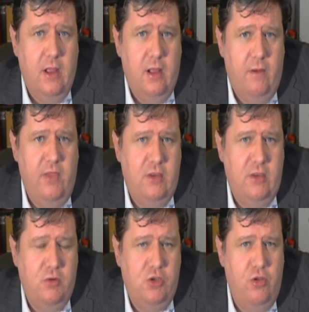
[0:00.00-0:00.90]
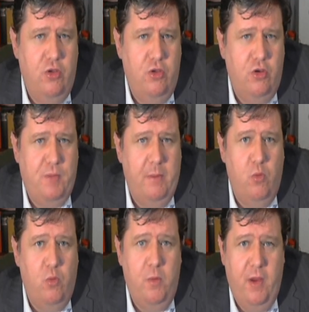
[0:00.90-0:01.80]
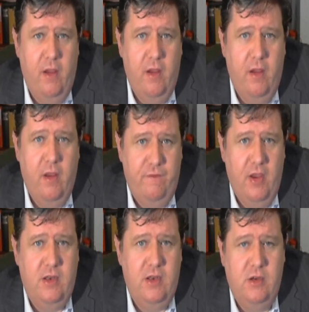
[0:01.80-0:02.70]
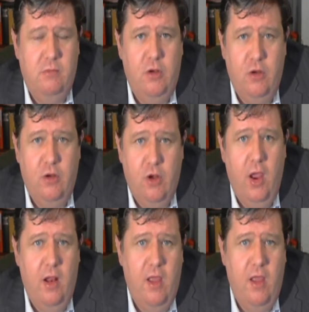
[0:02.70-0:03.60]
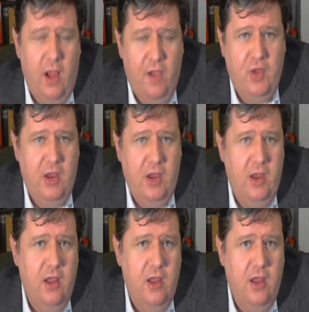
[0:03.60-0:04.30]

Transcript: This was so those people would be fit, loyal, healthy,